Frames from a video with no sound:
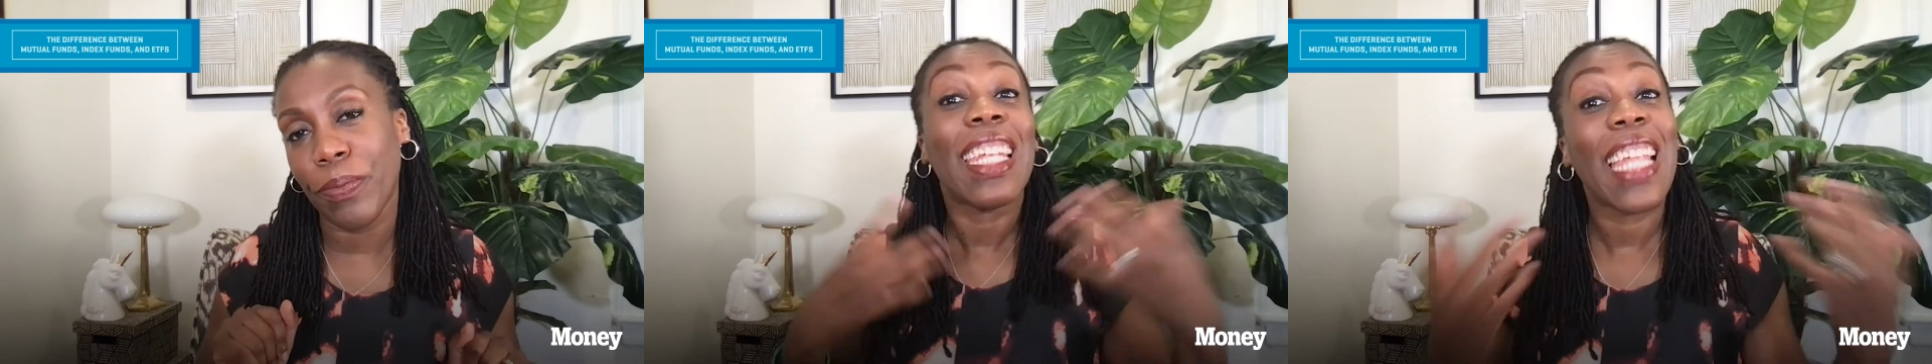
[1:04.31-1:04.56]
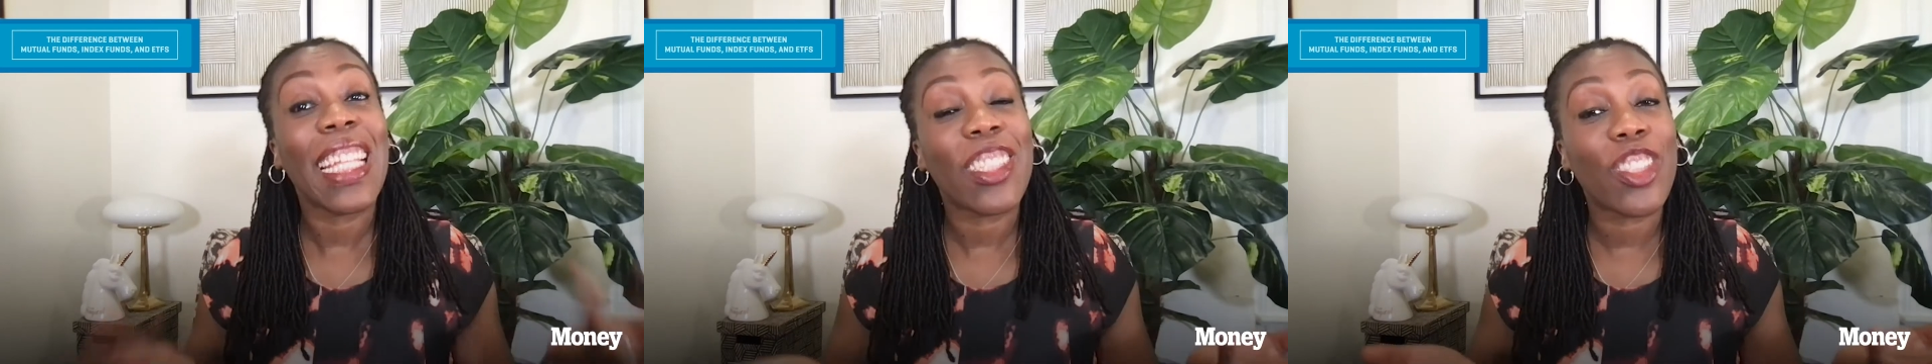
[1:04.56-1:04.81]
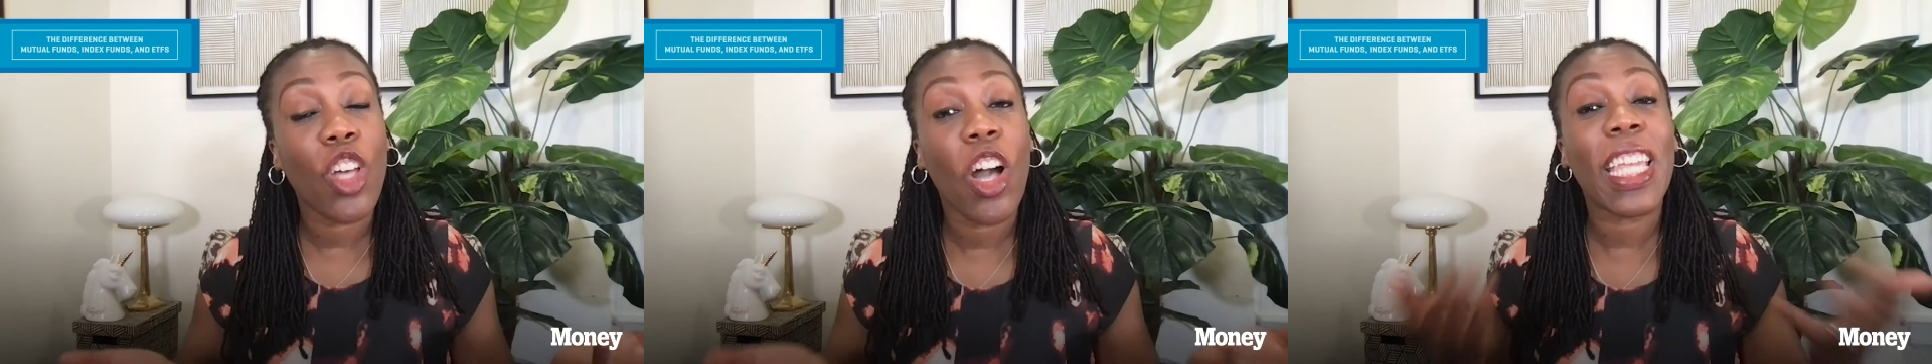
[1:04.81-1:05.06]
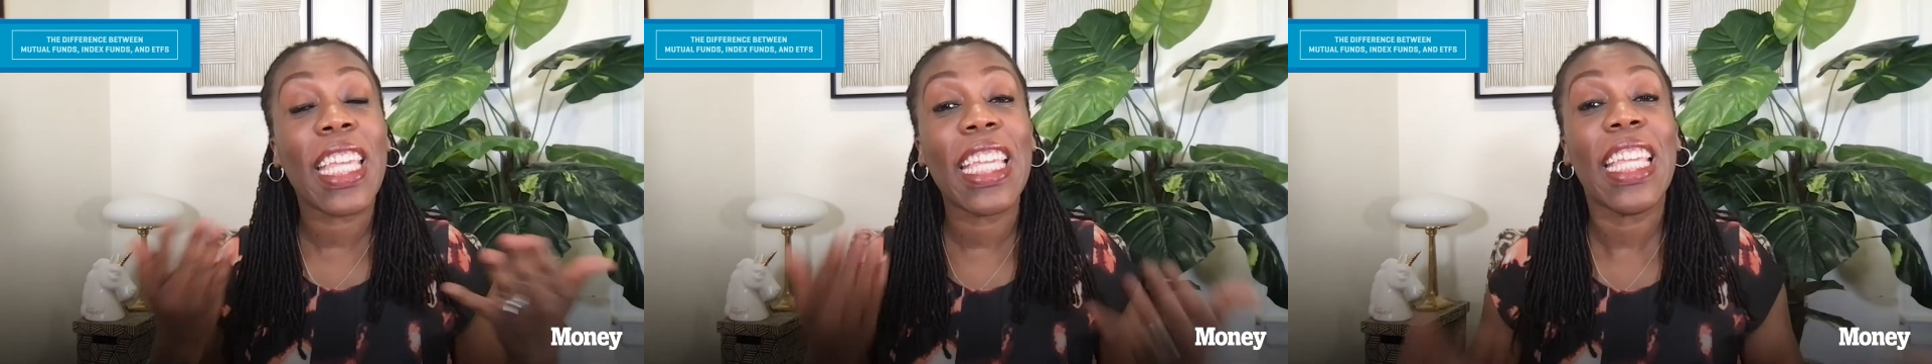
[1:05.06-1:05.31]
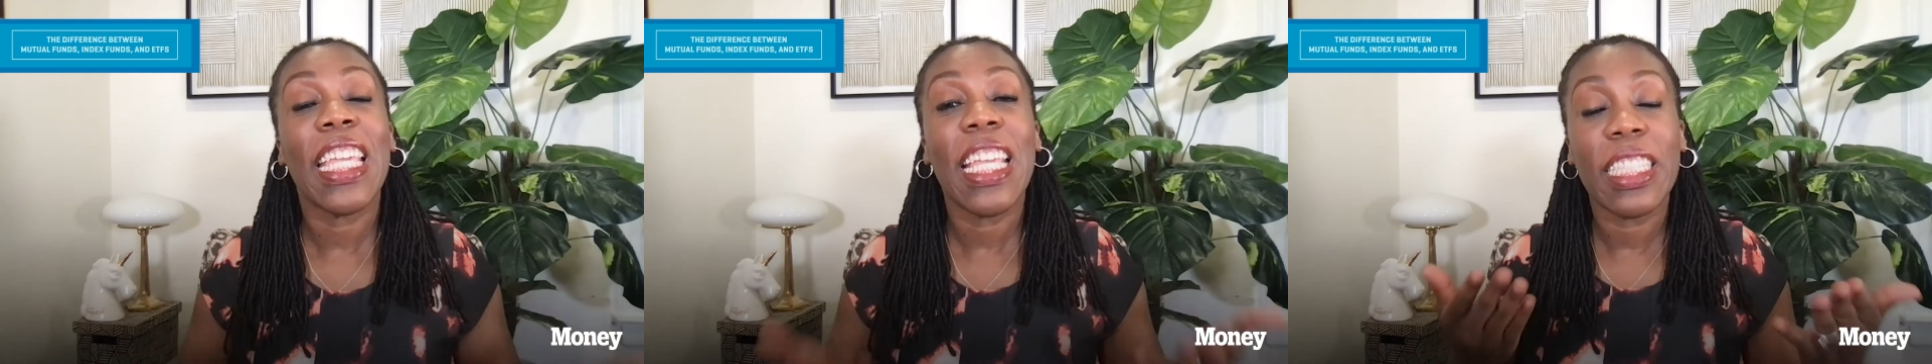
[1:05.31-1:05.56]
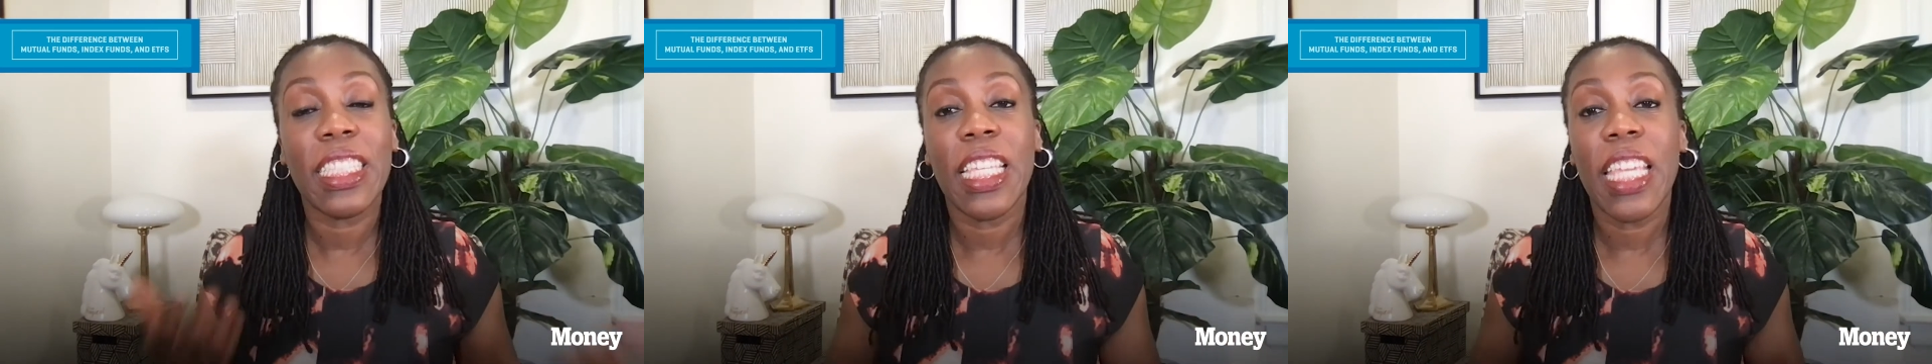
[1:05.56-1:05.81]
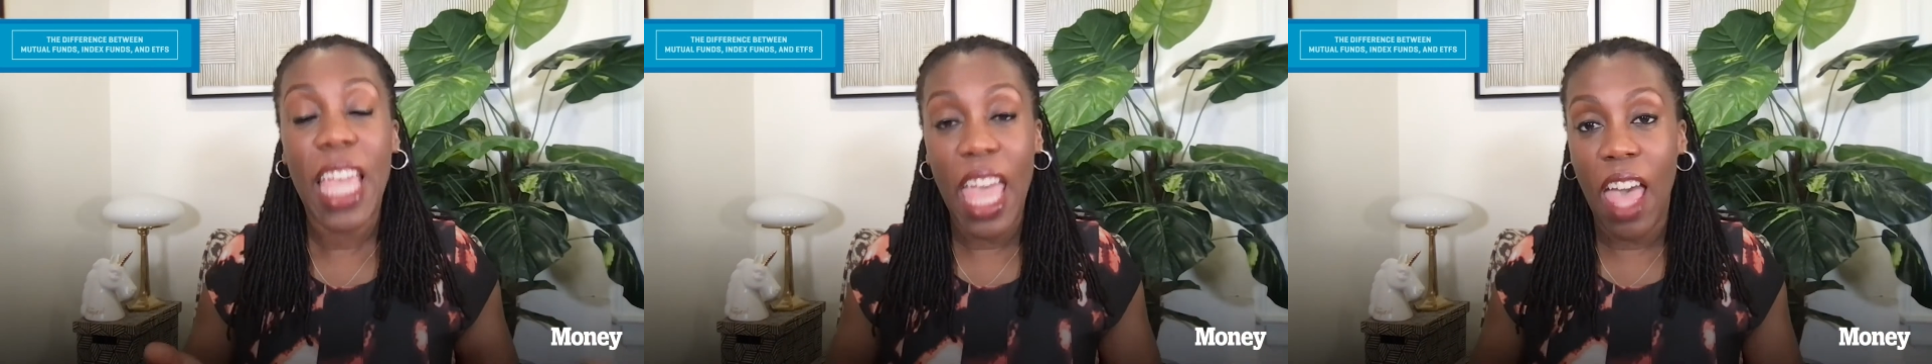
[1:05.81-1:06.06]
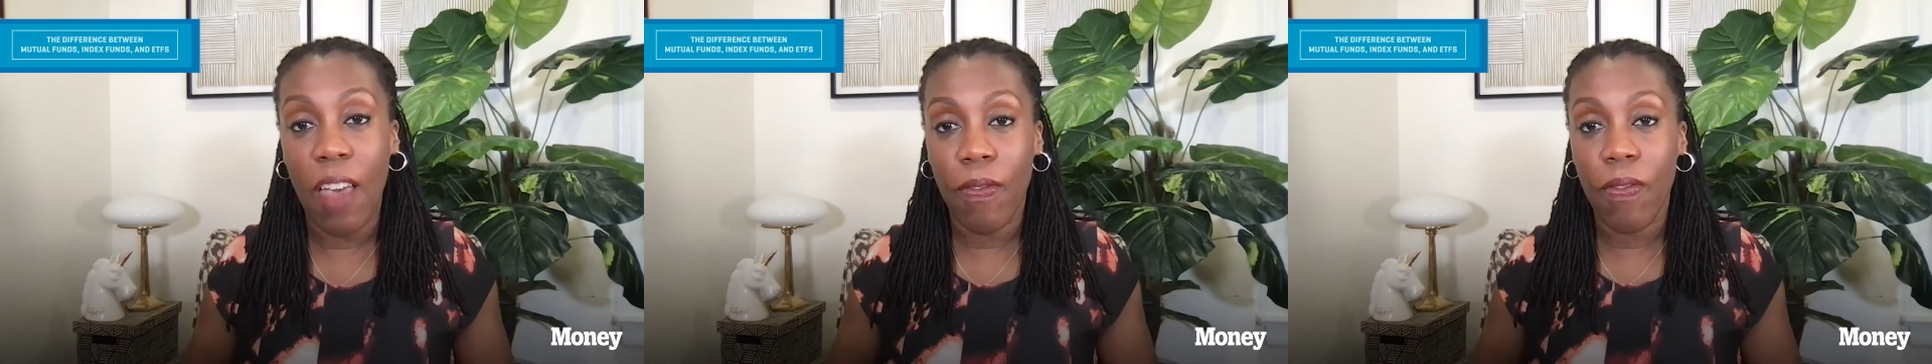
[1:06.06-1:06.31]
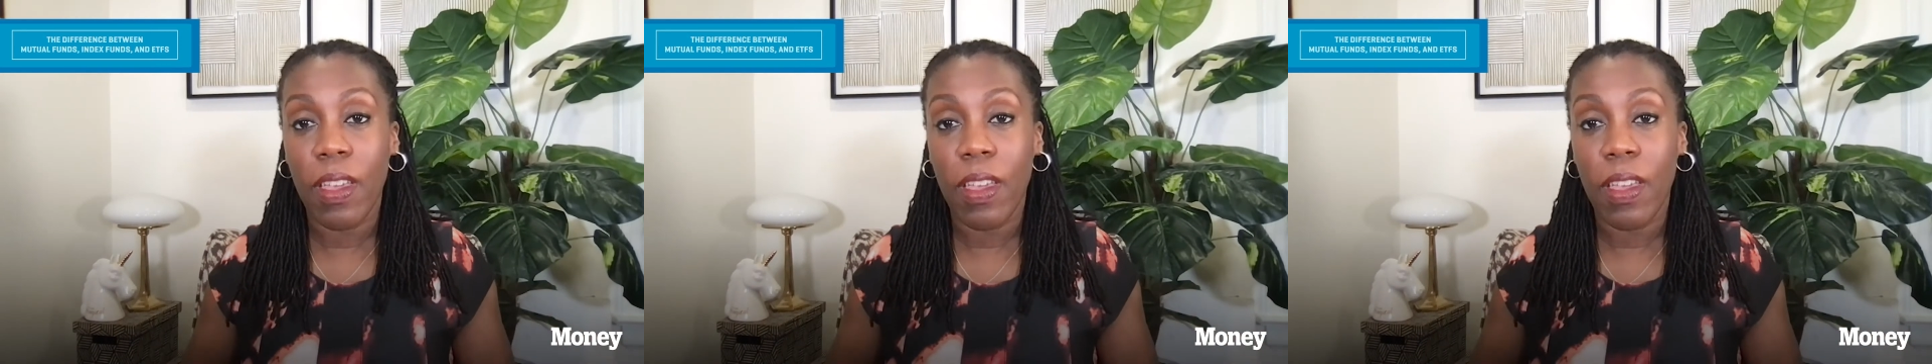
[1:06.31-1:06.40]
Let's talk ETF.